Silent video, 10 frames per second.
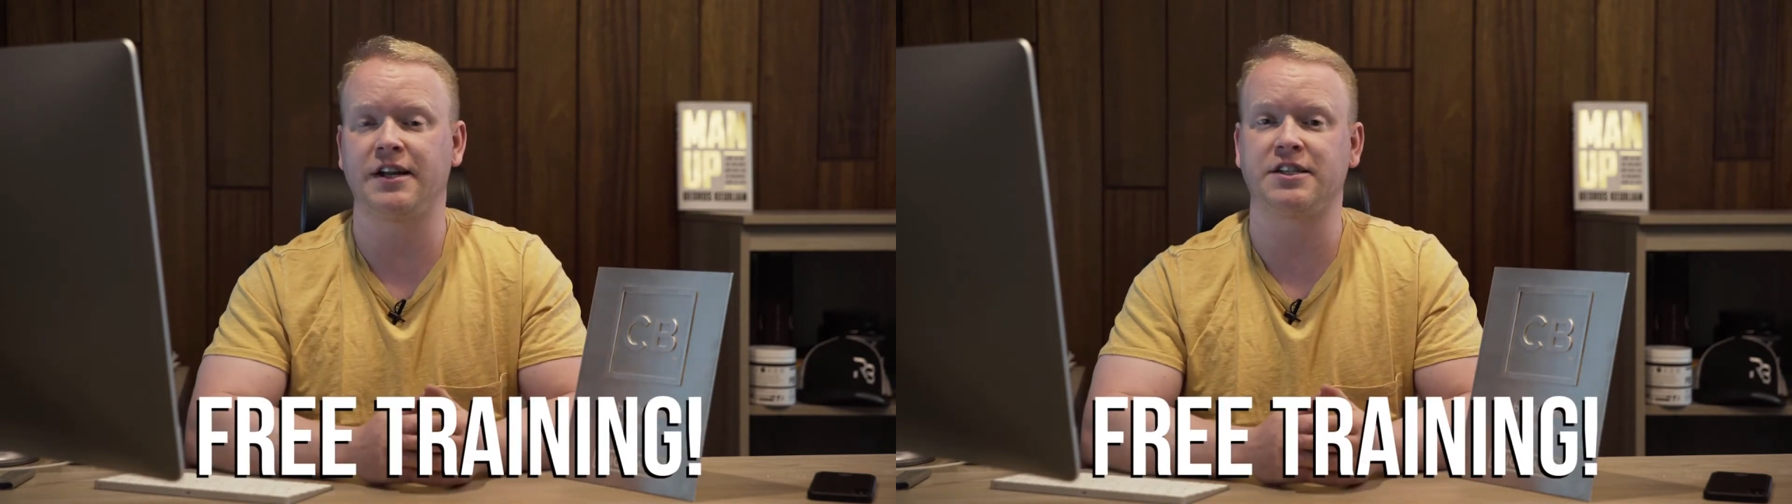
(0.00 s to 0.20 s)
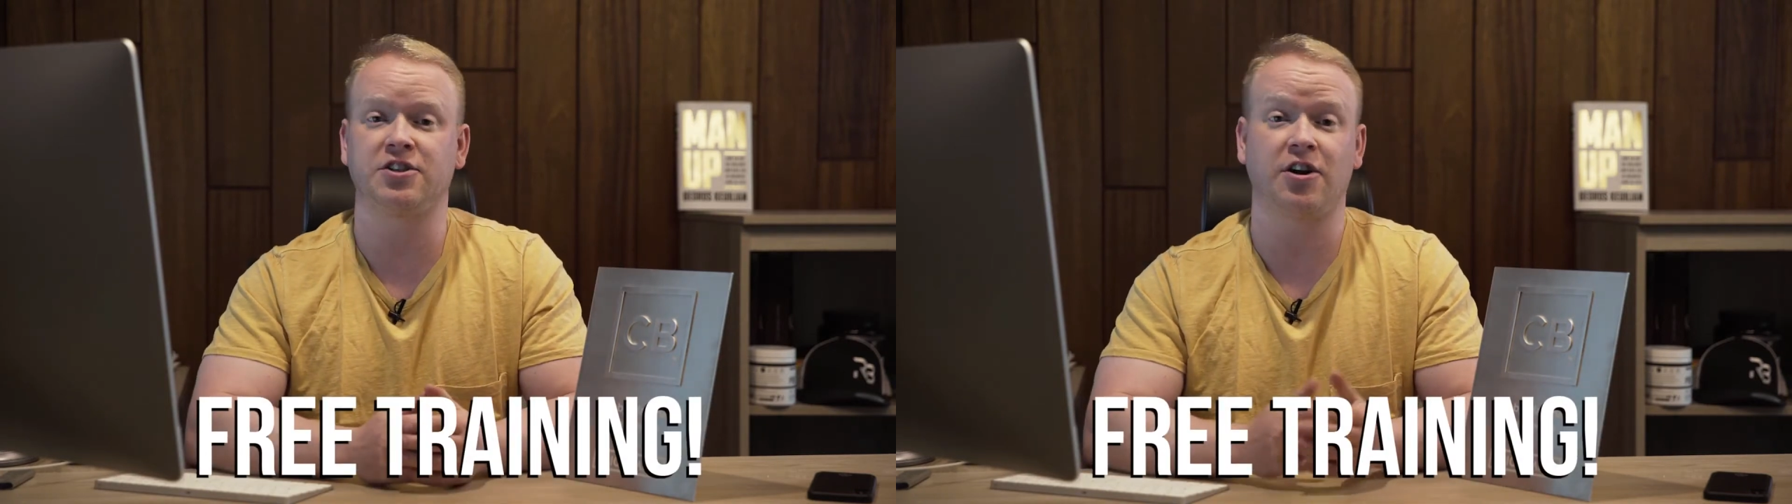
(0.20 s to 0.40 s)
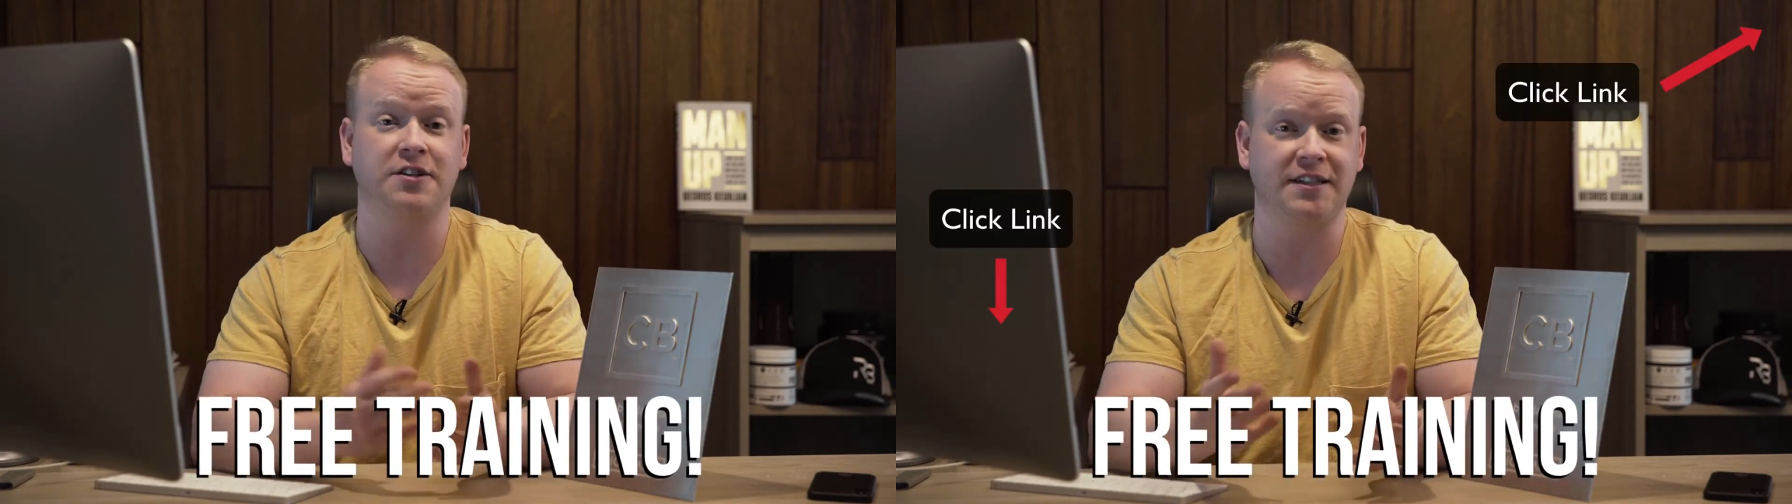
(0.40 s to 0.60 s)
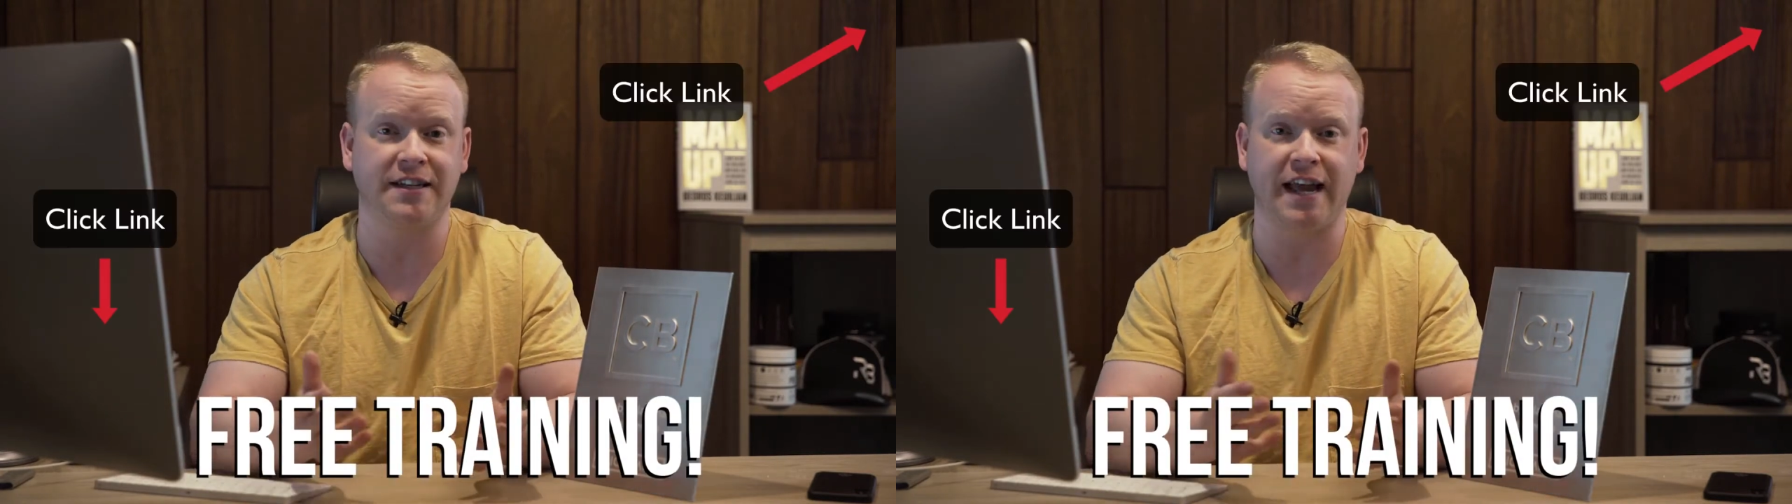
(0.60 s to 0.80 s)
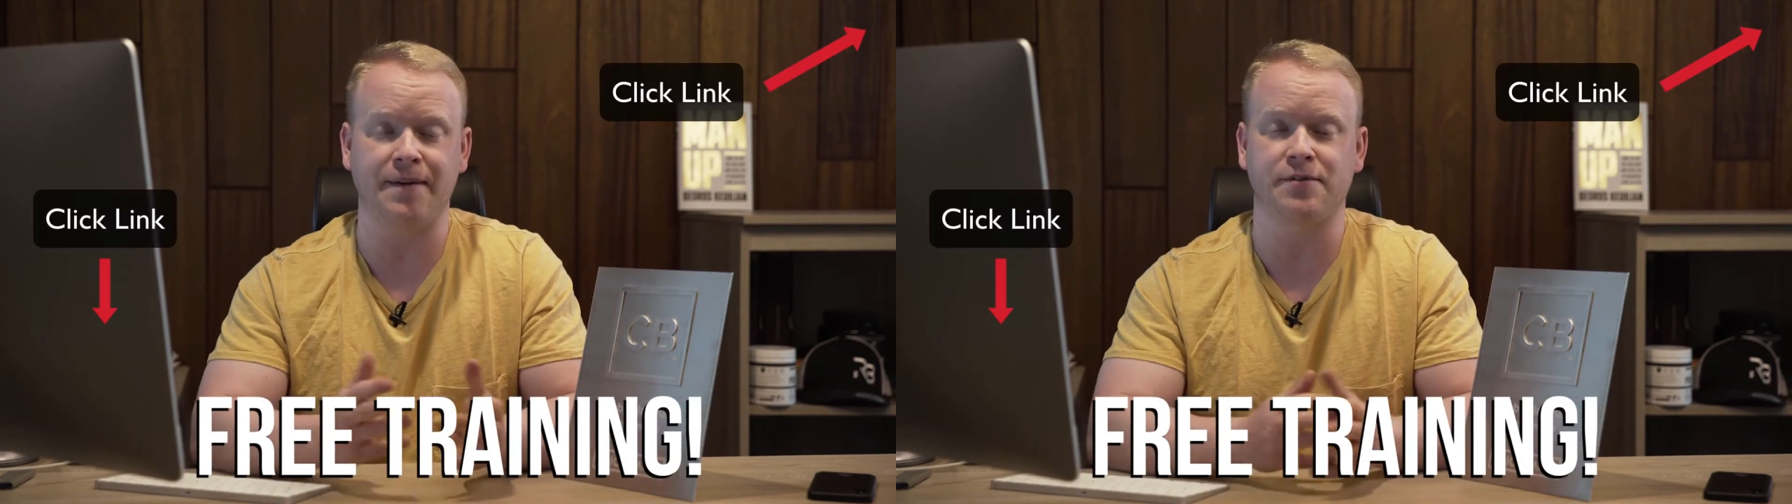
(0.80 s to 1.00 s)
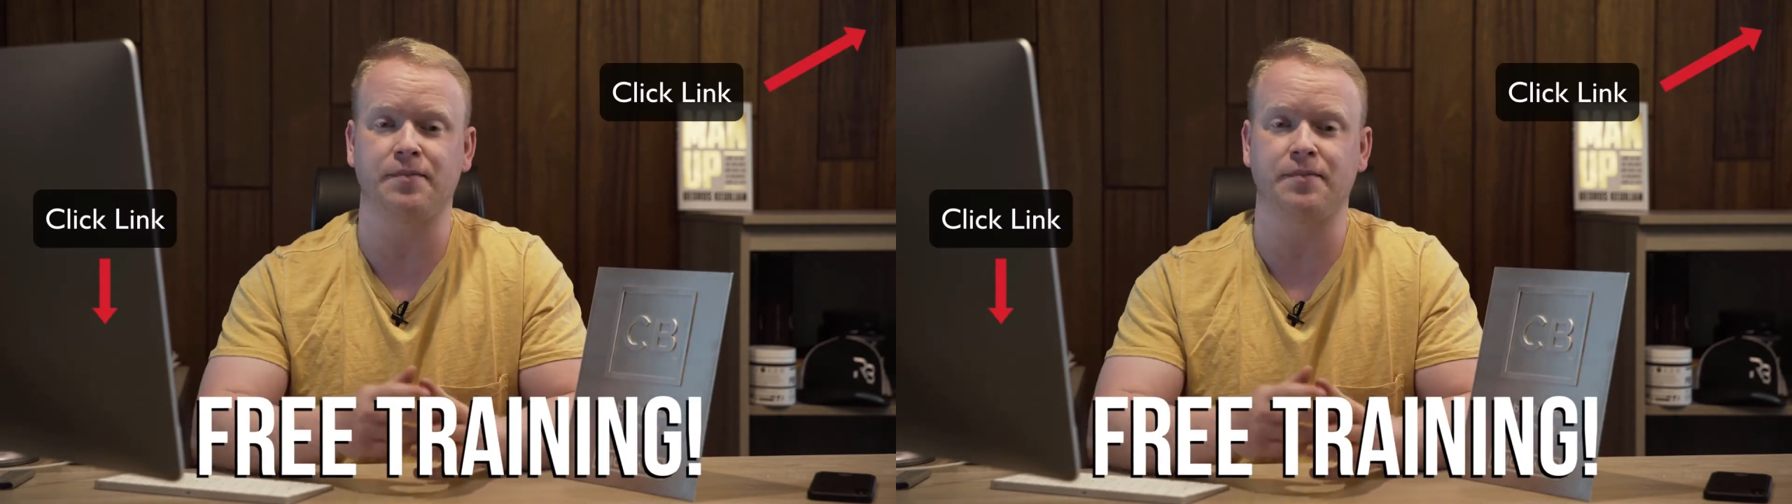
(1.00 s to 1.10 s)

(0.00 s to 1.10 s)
It starts today, so